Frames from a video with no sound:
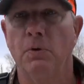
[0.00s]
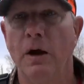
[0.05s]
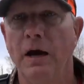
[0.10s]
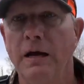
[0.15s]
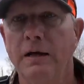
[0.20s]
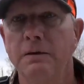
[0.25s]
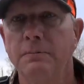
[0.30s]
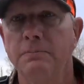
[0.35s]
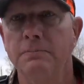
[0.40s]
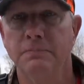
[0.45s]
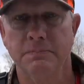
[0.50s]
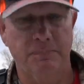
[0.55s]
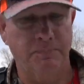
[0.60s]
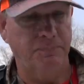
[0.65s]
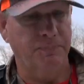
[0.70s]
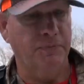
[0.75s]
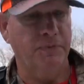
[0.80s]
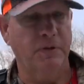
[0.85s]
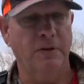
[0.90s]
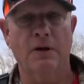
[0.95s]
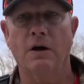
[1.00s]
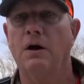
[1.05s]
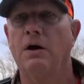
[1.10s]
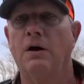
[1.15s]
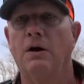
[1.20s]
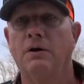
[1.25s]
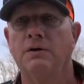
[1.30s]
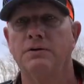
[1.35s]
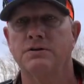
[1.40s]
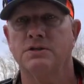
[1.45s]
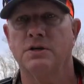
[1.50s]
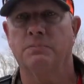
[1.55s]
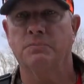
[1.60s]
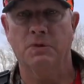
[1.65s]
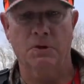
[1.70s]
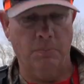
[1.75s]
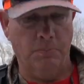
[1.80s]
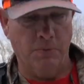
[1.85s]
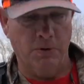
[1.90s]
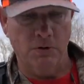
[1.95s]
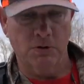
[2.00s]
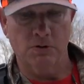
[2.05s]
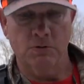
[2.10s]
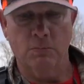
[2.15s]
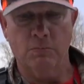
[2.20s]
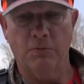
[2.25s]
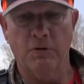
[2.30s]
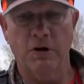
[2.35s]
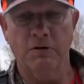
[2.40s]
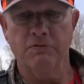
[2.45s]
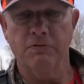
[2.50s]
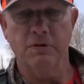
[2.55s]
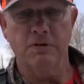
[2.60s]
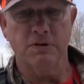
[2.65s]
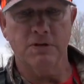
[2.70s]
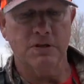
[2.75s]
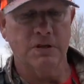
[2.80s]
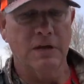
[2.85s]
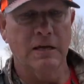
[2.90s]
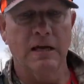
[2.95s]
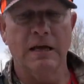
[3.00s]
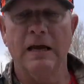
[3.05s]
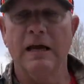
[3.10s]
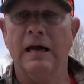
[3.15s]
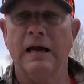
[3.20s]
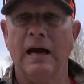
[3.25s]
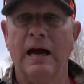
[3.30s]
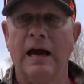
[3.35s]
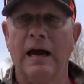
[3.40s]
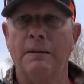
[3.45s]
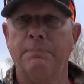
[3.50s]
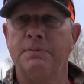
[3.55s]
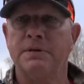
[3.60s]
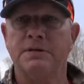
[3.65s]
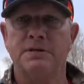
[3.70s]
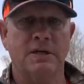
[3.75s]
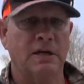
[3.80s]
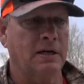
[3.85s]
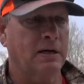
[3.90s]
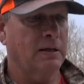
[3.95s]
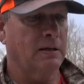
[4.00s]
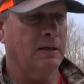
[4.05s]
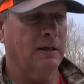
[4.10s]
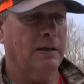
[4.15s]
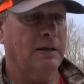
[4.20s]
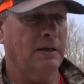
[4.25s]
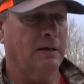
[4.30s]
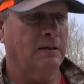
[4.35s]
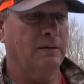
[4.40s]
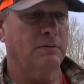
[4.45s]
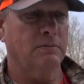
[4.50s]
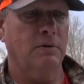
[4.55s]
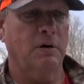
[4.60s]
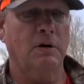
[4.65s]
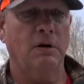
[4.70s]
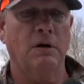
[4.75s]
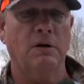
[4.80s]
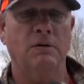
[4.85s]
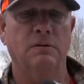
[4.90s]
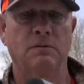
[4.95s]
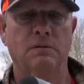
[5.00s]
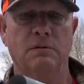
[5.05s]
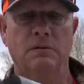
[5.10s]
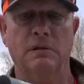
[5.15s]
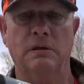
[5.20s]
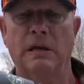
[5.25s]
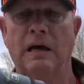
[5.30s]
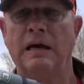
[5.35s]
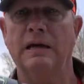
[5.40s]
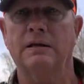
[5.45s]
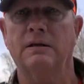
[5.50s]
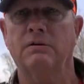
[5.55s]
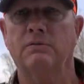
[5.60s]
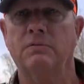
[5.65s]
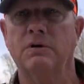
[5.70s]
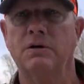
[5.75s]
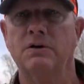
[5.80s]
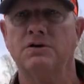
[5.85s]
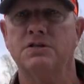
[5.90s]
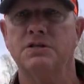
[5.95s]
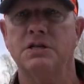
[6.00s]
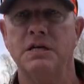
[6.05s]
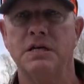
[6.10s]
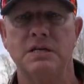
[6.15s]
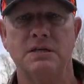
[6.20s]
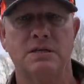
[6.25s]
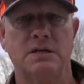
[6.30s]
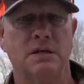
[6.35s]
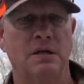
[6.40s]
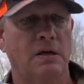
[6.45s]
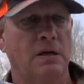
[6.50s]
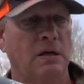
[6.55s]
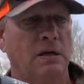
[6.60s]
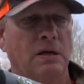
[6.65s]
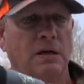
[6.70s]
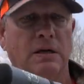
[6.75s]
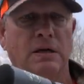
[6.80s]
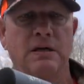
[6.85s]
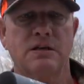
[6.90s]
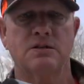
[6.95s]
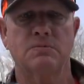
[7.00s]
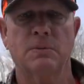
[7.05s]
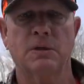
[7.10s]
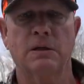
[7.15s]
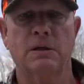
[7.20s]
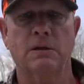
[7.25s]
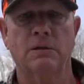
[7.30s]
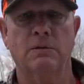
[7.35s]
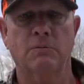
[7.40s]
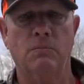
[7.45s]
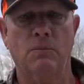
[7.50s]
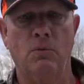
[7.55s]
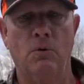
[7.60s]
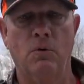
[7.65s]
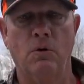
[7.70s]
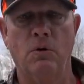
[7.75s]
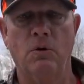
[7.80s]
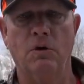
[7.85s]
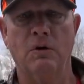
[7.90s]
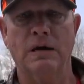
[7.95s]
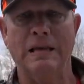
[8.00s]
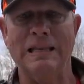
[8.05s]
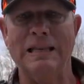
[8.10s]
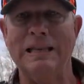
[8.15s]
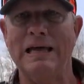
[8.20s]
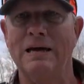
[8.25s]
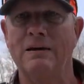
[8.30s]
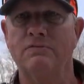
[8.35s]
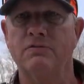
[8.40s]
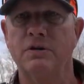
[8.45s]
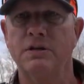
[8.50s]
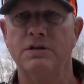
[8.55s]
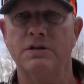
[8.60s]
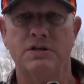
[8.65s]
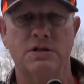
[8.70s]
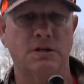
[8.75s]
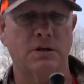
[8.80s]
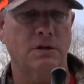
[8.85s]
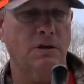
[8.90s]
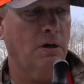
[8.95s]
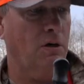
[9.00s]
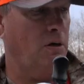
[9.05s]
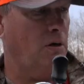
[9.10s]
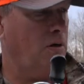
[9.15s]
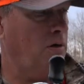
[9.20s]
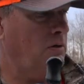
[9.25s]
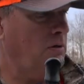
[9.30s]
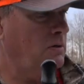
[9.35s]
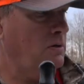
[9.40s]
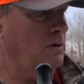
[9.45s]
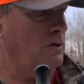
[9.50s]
hate them. It's up to the personal preference. I particularly like the rear seat. Gives me a little more leverage. I